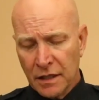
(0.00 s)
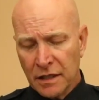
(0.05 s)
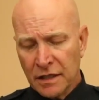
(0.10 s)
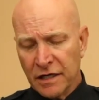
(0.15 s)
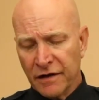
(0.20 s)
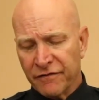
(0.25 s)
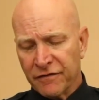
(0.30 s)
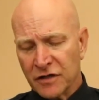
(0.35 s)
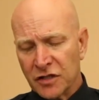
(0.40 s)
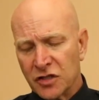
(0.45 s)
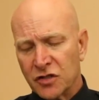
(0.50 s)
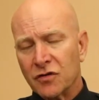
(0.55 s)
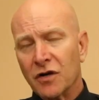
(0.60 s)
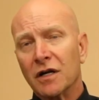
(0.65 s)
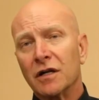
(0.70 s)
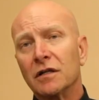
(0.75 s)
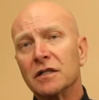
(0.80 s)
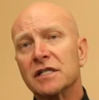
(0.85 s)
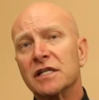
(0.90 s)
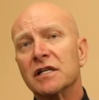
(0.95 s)
different
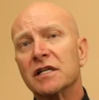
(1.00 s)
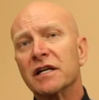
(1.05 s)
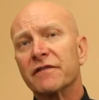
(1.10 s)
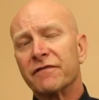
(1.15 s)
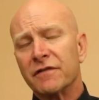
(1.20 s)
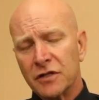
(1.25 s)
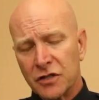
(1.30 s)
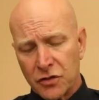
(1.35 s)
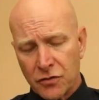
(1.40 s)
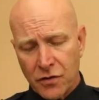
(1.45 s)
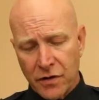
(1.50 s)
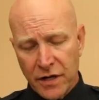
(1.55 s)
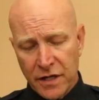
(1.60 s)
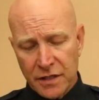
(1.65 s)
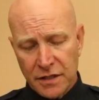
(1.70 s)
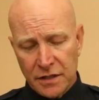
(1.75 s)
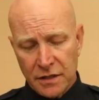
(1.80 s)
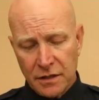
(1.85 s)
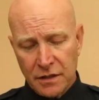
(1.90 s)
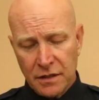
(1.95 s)
struggles and different
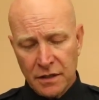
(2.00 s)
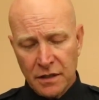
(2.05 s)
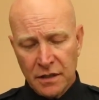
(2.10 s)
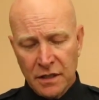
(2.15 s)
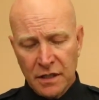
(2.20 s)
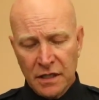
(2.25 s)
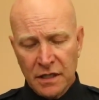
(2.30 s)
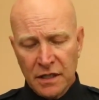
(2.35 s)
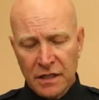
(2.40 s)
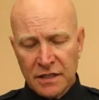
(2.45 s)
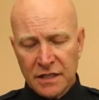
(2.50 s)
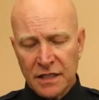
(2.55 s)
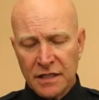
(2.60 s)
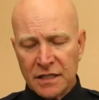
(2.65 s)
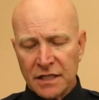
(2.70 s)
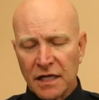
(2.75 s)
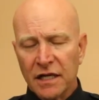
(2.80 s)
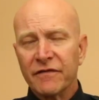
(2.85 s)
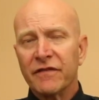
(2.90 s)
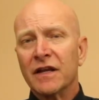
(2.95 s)
joys.
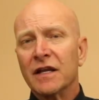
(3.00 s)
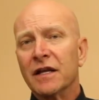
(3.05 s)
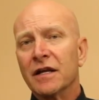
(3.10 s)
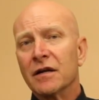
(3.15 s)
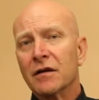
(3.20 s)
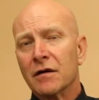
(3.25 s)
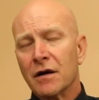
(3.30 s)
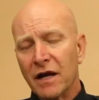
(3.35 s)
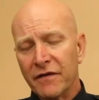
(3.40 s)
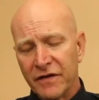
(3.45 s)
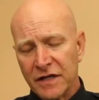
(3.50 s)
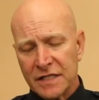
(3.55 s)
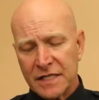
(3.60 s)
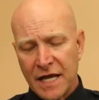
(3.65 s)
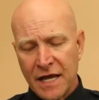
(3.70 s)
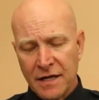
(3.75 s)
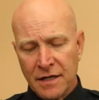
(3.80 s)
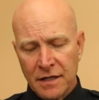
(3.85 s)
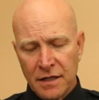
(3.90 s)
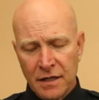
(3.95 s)
Since living here, I've
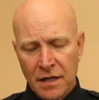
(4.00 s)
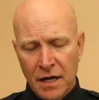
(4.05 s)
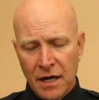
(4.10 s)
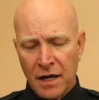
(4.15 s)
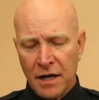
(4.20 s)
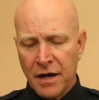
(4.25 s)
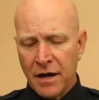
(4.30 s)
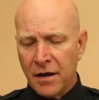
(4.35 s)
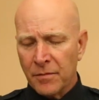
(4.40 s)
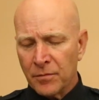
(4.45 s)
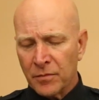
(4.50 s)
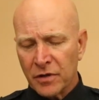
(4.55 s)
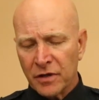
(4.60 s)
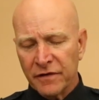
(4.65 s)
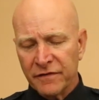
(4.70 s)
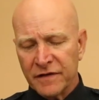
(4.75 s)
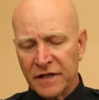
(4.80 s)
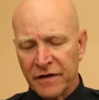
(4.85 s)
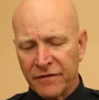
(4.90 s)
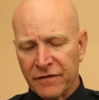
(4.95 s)
attended a number
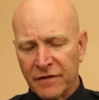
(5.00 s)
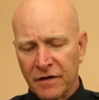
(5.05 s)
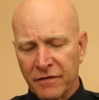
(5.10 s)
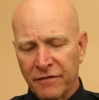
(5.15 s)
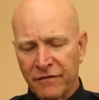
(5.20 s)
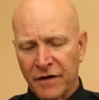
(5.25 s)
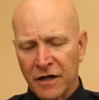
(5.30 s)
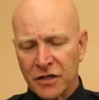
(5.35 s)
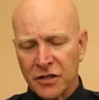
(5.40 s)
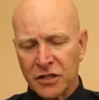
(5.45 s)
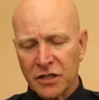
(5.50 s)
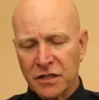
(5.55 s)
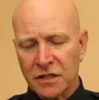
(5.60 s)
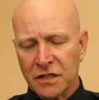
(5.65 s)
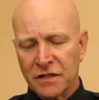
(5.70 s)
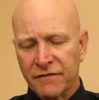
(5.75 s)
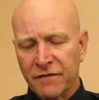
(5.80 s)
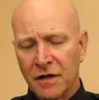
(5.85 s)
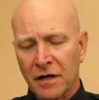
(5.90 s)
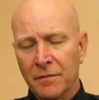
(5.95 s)
of different
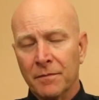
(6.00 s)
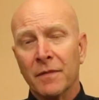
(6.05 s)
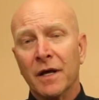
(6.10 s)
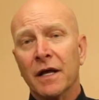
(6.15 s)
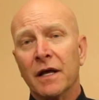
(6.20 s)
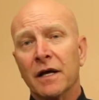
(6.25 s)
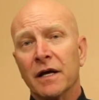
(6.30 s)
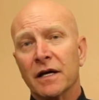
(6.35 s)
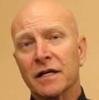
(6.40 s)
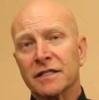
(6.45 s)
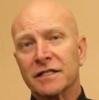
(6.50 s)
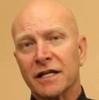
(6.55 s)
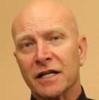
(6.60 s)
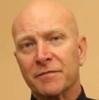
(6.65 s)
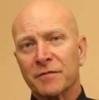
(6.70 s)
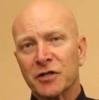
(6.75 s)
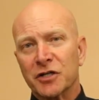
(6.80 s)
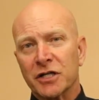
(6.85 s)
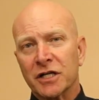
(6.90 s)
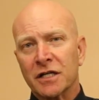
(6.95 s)
functions, from a
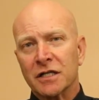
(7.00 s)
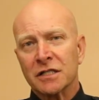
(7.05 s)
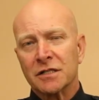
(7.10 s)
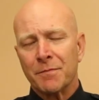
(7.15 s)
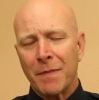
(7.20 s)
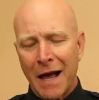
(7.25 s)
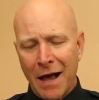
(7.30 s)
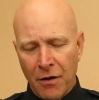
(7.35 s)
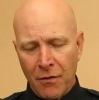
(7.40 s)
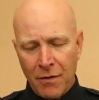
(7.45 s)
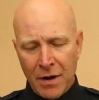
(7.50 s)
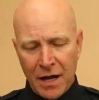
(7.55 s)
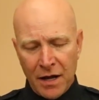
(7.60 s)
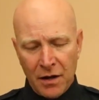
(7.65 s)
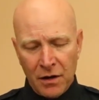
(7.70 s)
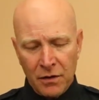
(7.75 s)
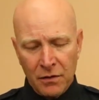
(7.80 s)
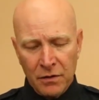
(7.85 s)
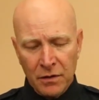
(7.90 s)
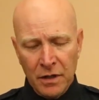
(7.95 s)
Tikmashing's
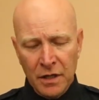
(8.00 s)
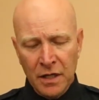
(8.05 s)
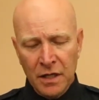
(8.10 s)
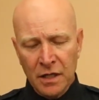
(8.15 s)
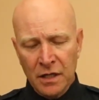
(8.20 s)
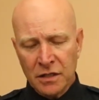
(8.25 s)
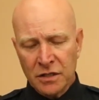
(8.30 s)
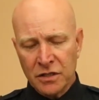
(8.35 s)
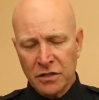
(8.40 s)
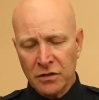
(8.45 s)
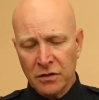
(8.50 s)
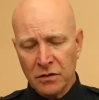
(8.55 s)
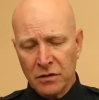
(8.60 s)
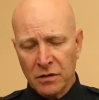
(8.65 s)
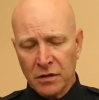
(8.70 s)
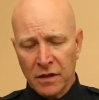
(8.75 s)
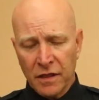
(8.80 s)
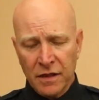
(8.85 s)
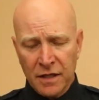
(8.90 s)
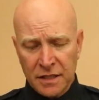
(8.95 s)
powwow
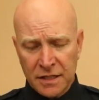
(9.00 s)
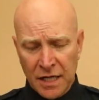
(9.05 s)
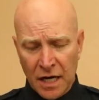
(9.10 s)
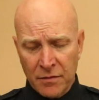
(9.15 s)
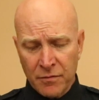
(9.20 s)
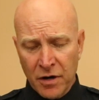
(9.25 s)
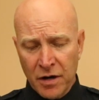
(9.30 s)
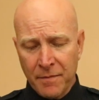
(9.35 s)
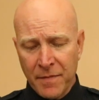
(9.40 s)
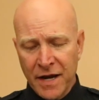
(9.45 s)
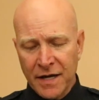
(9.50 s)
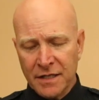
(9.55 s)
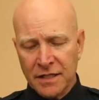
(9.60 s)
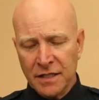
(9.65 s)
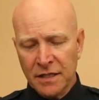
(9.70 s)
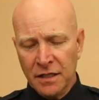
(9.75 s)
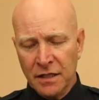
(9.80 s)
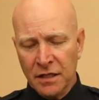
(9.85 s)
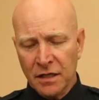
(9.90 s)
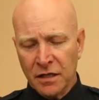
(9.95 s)
to the Sudbury
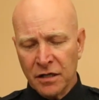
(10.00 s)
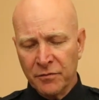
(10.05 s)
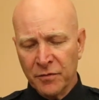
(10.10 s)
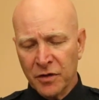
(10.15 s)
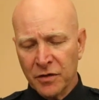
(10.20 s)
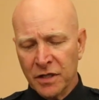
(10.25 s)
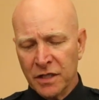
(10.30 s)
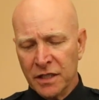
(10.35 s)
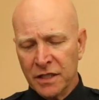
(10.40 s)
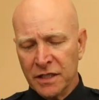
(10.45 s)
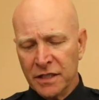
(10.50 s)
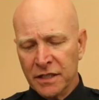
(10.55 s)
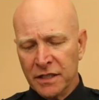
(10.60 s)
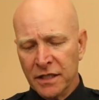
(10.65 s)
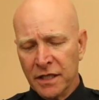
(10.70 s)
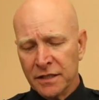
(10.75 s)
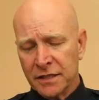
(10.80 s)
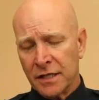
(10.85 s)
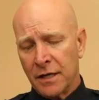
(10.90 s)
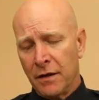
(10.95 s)
Métis
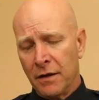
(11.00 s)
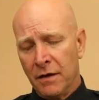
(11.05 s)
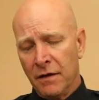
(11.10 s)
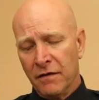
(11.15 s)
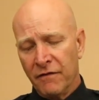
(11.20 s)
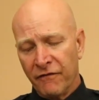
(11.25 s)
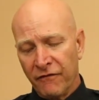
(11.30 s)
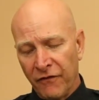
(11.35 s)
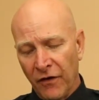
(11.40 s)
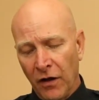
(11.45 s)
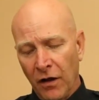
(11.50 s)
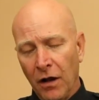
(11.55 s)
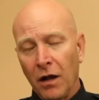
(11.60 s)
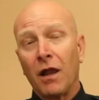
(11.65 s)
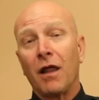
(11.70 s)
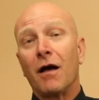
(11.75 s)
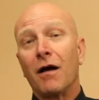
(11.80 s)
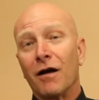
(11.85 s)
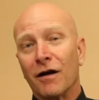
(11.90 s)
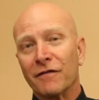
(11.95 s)
community's fall
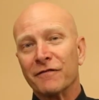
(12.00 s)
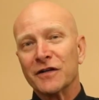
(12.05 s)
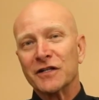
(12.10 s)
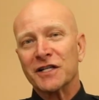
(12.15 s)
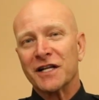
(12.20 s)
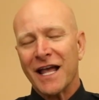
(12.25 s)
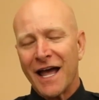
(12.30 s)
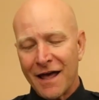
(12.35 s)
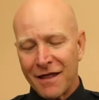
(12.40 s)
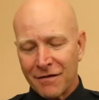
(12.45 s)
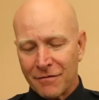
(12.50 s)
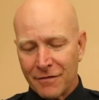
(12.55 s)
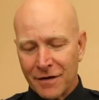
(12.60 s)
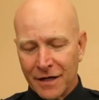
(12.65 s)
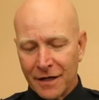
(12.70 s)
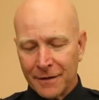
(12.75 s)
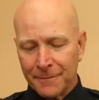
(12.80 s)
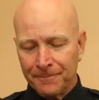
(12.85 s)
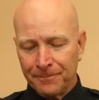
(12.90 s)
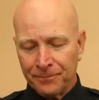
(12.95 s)
harvest
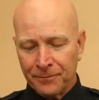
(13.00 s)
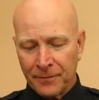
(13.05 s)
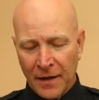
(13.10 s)
gathering.